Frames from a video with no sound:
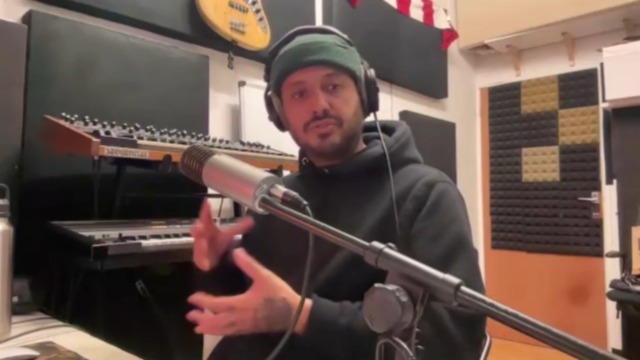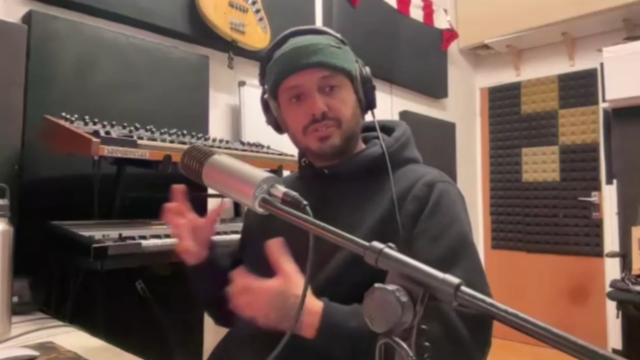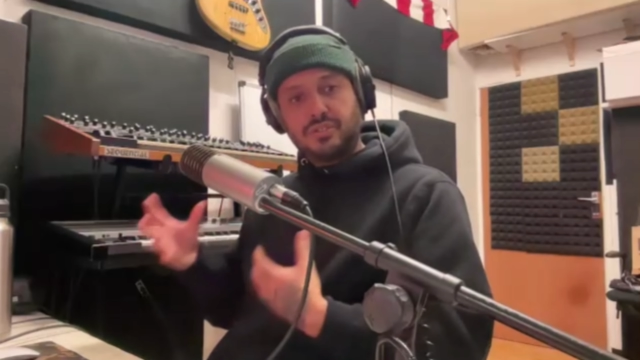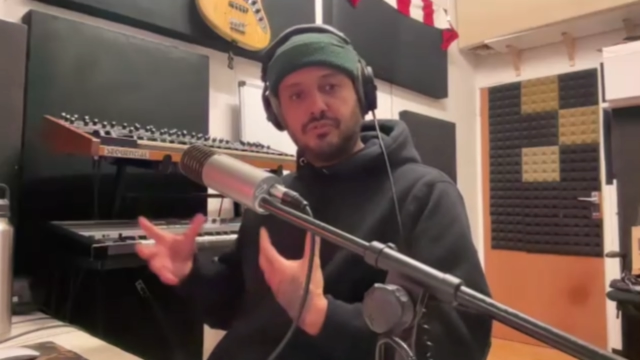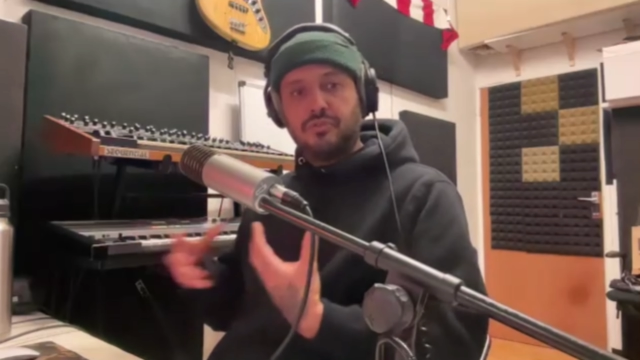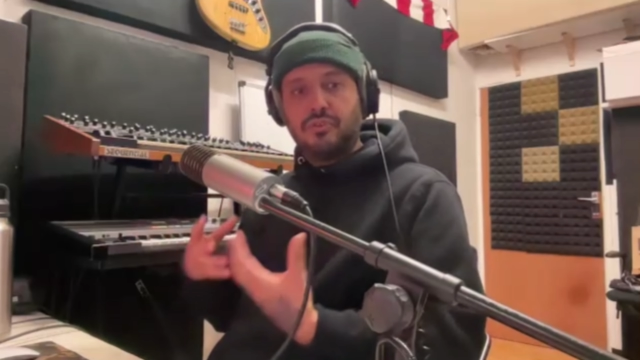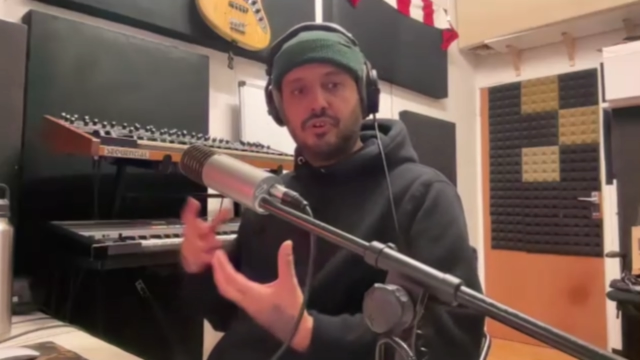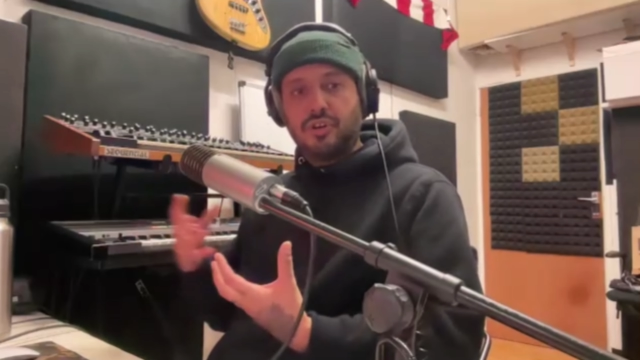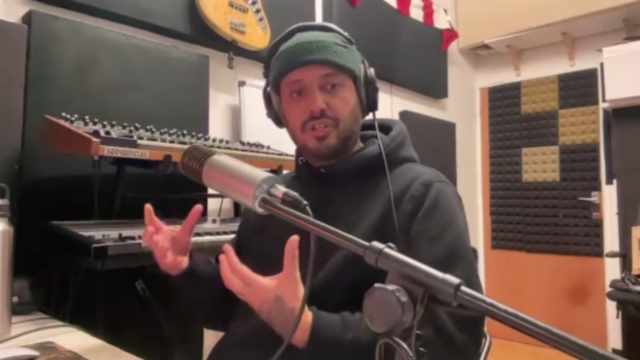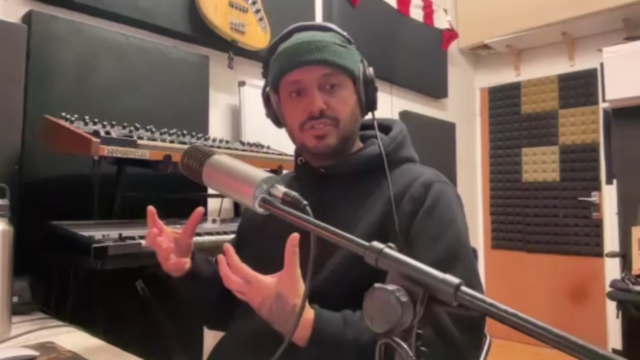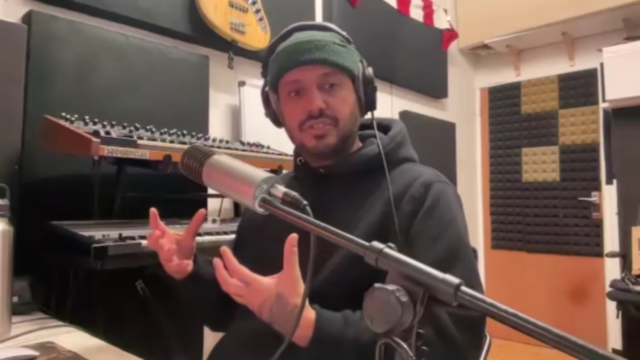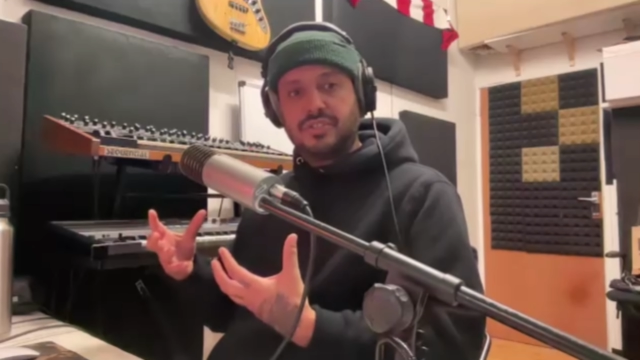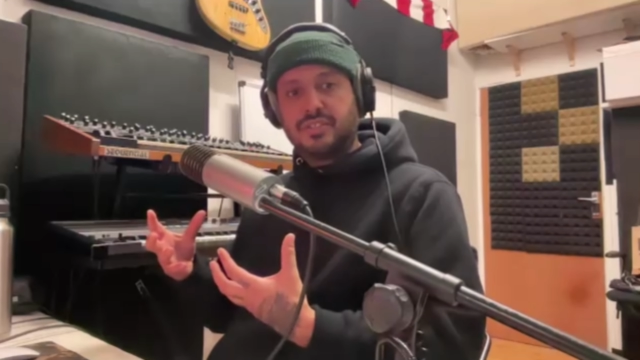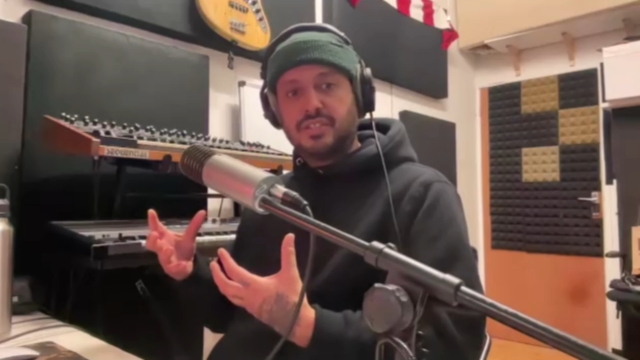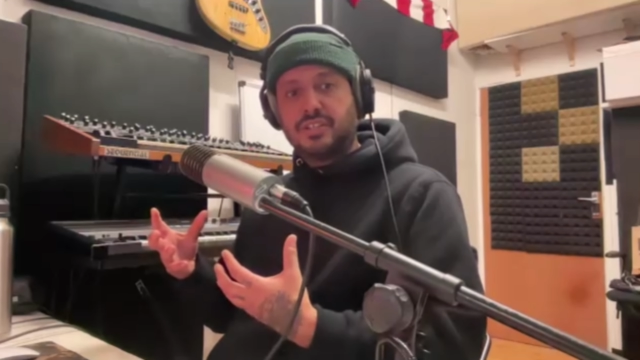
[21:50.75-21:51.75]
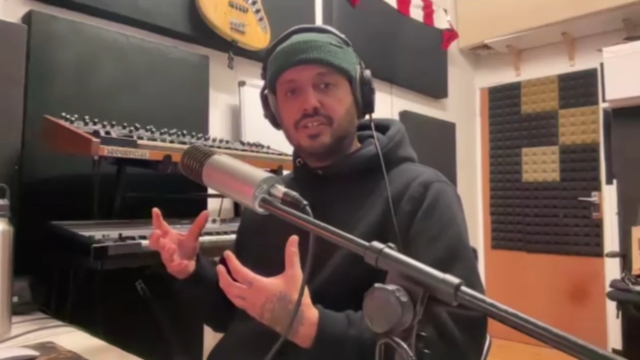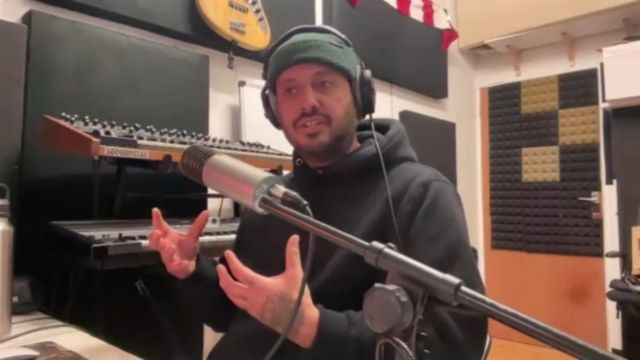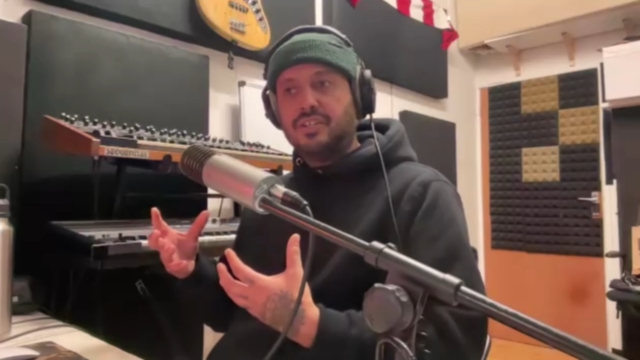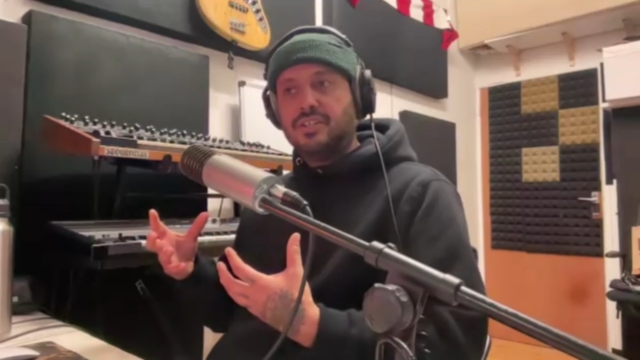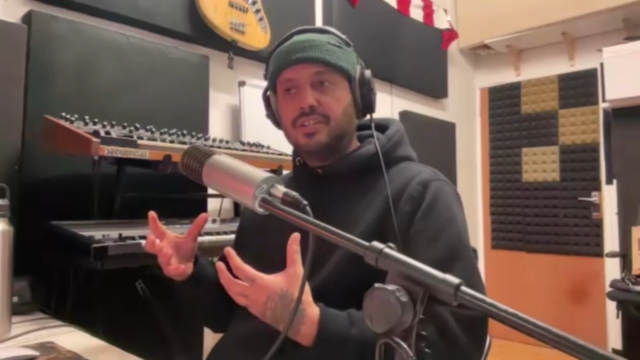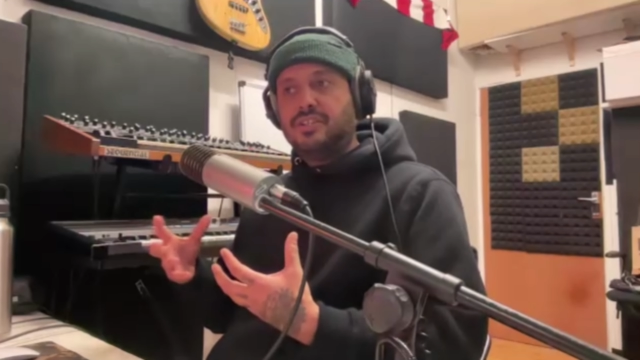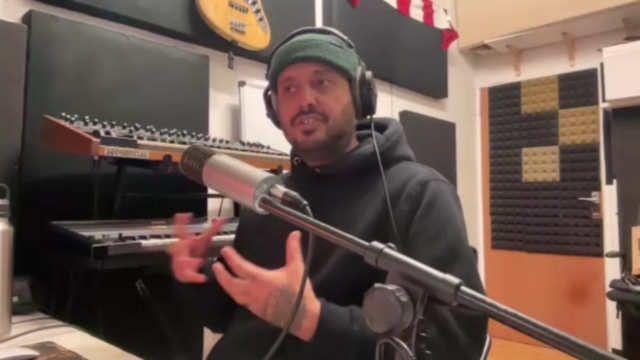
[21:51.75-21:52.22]
So for us,
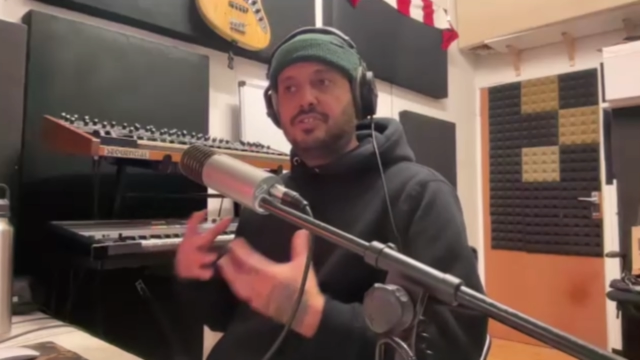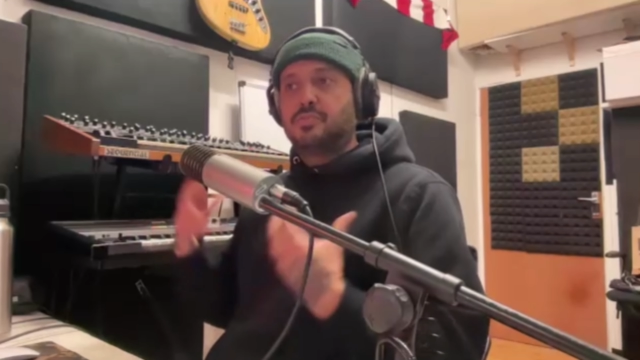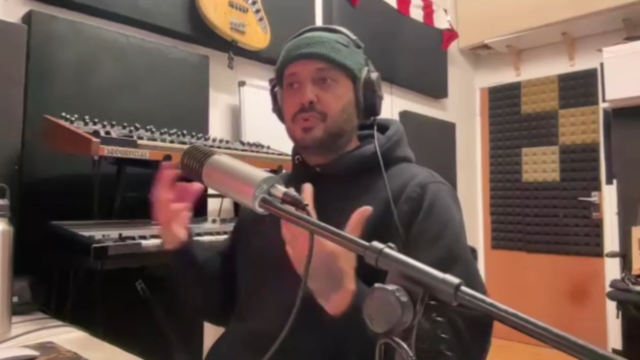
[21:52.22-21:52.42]
it's